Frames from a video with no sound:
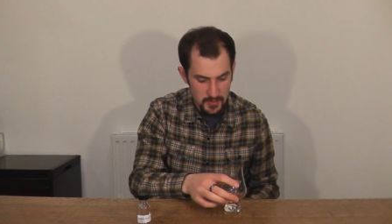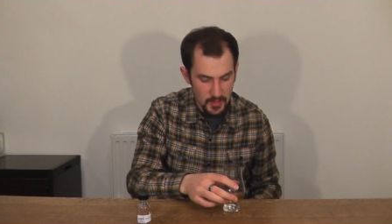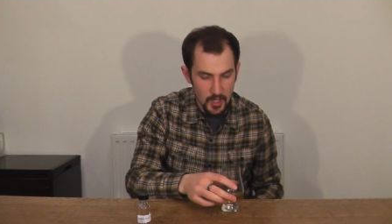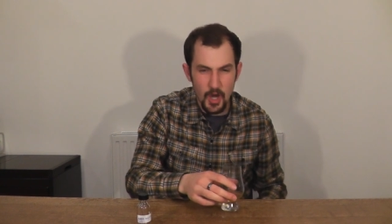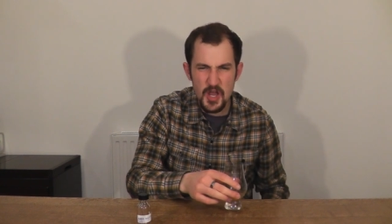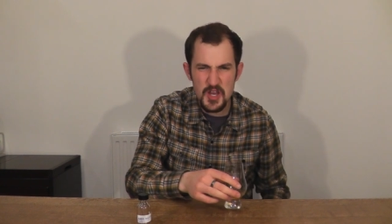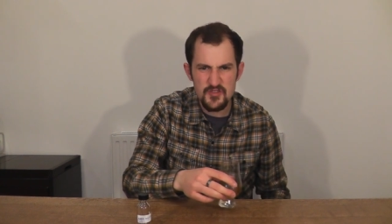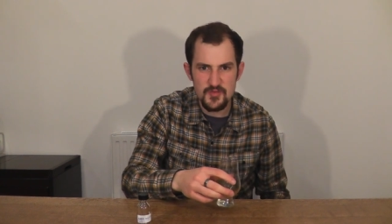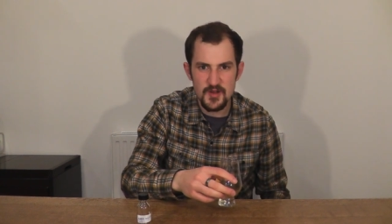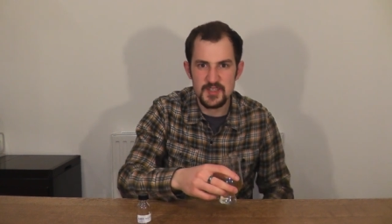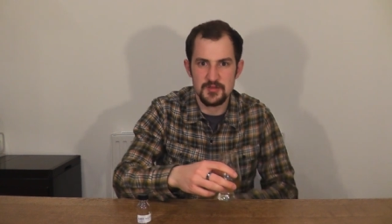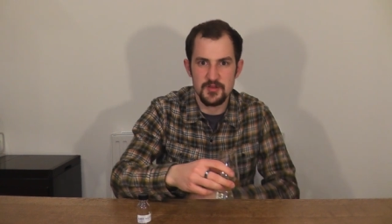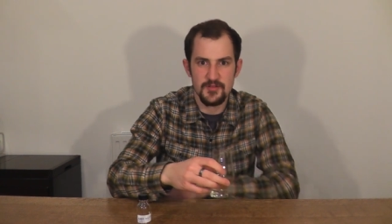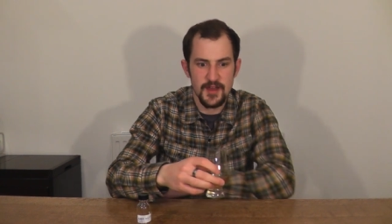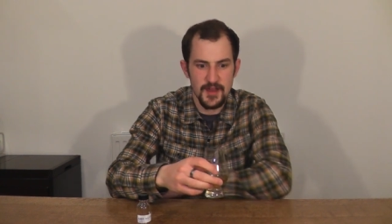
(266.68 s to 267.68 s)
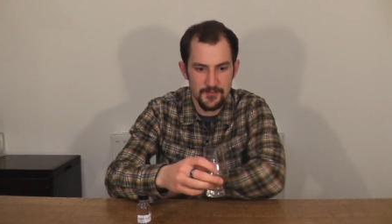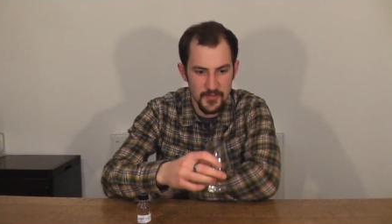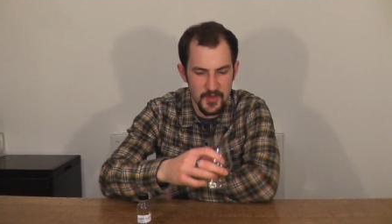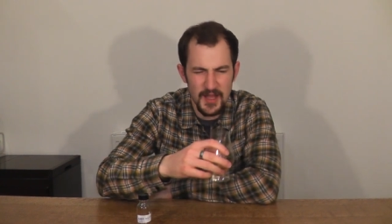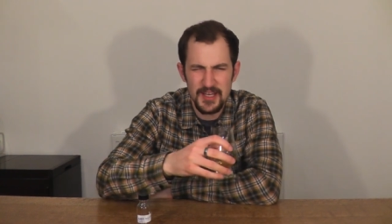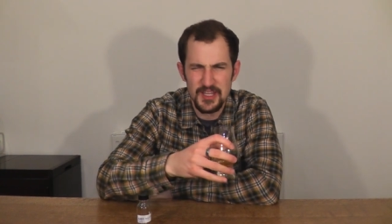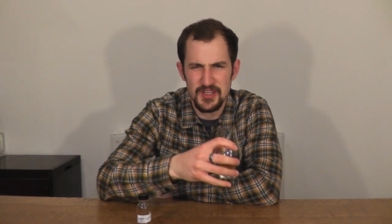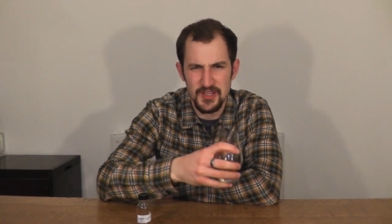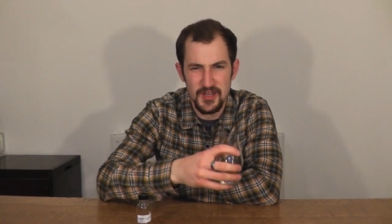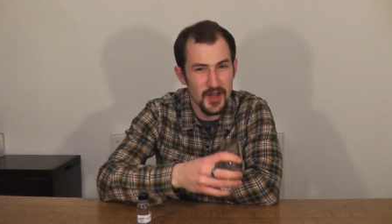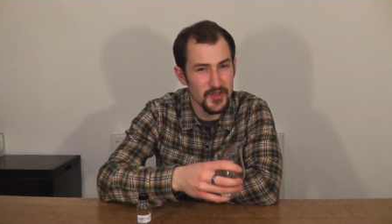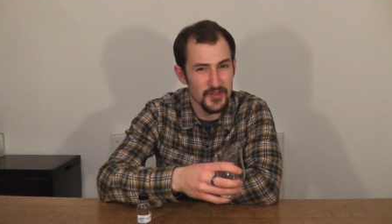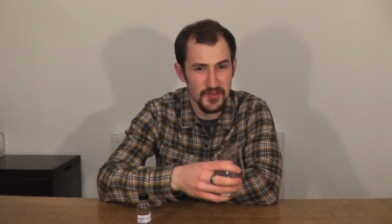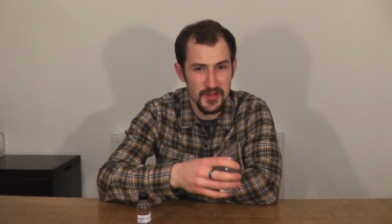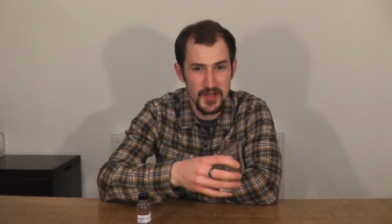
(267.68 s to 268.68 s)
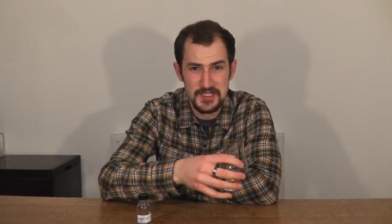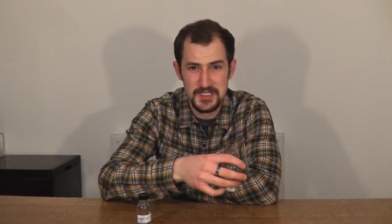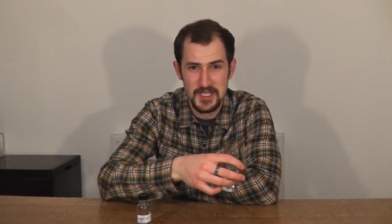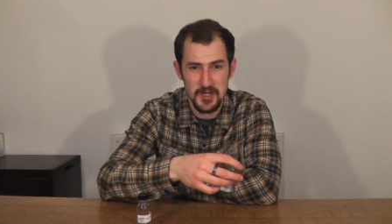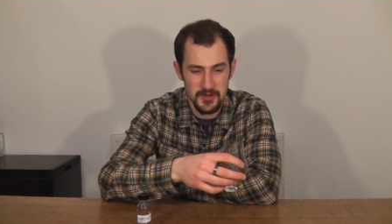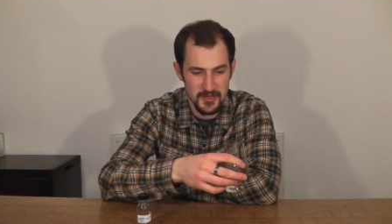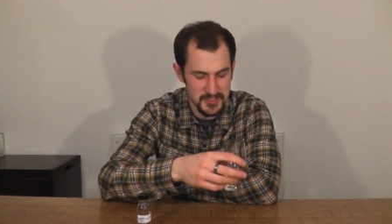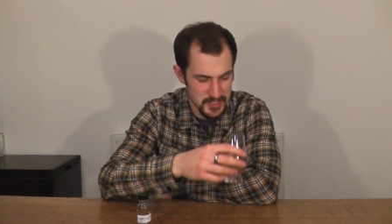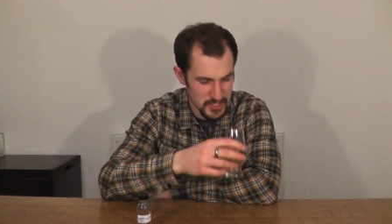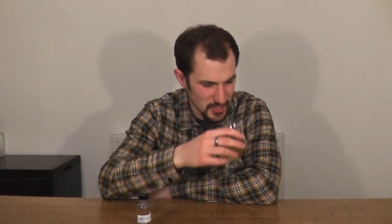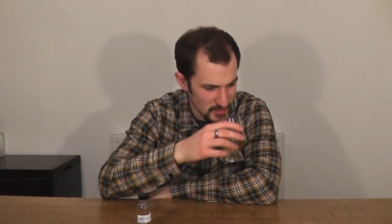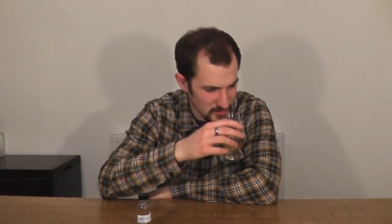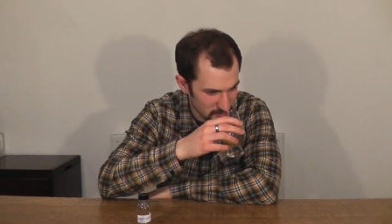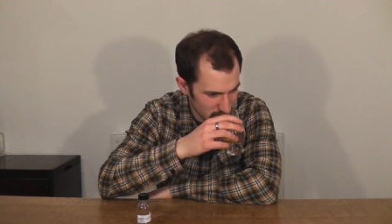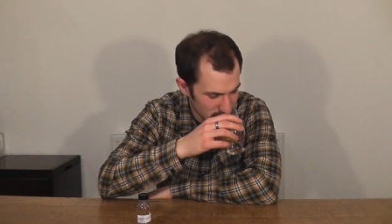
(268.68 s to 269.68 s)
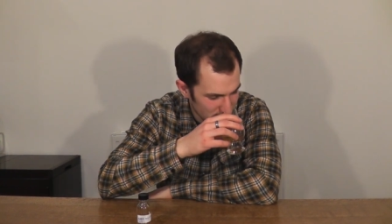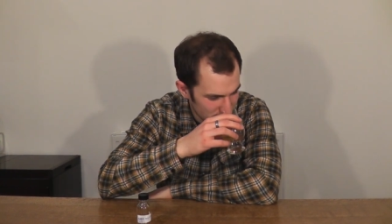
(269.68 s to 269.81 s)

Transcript: Kind of reminds me of that. I had it years and years ago when I was a child.